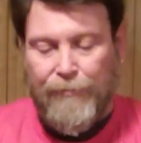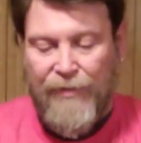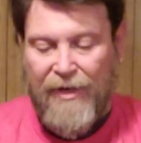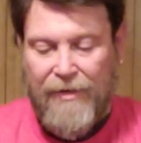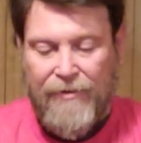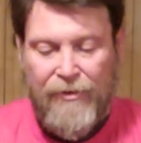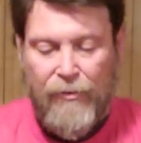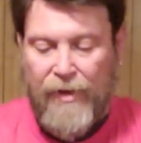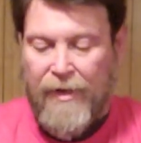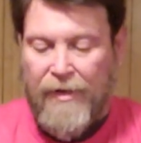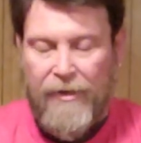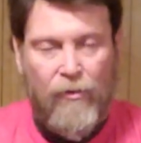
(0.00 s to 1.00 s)
be
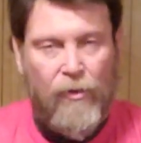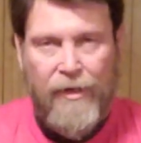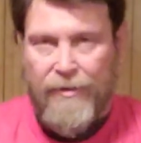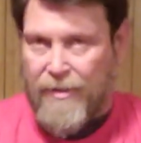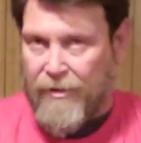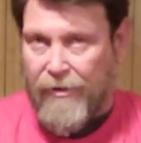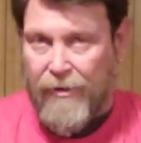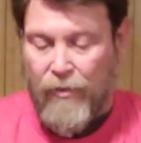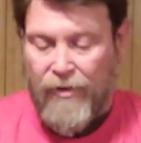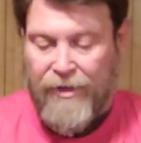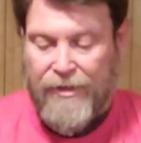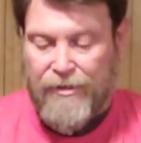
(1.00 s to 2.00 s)
doing any orienteering
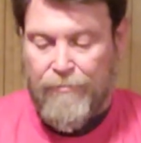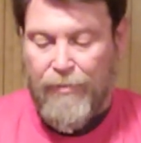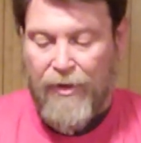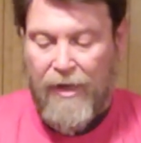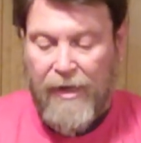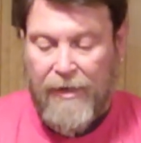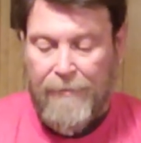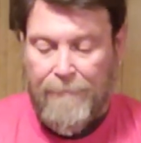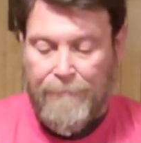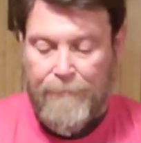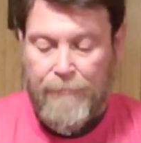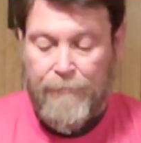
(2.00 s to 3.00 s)
with this, but
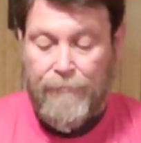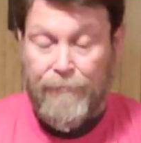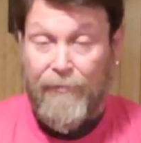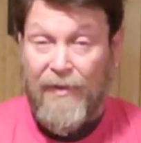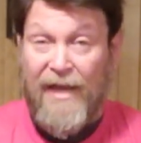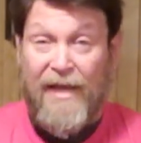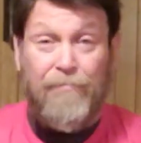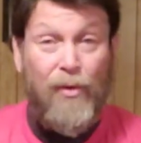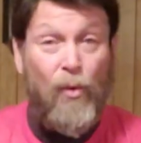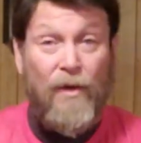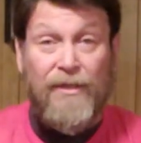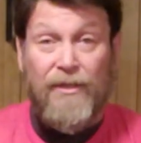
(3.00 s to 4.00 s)
it
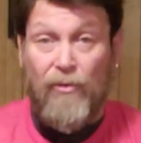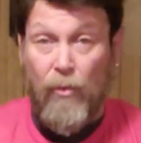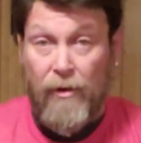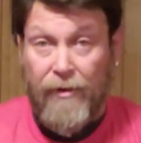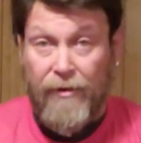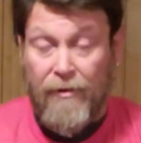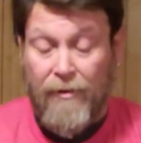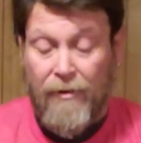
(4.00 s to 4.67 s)
points north.